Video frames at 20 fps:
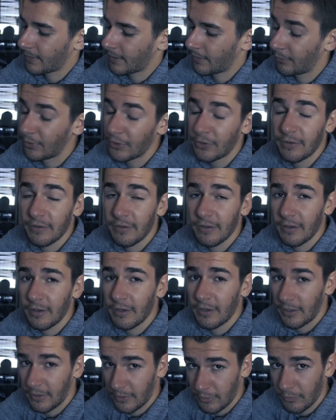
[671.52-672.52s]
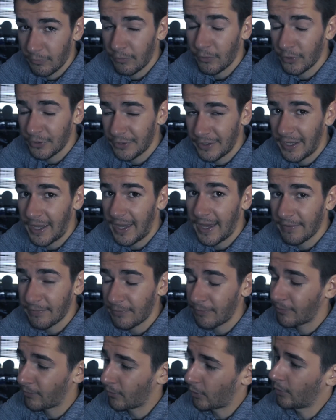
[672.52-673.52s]
with for the
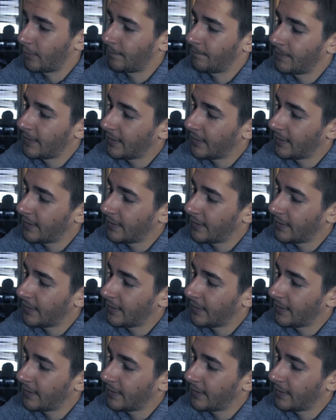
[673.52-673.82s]
f4.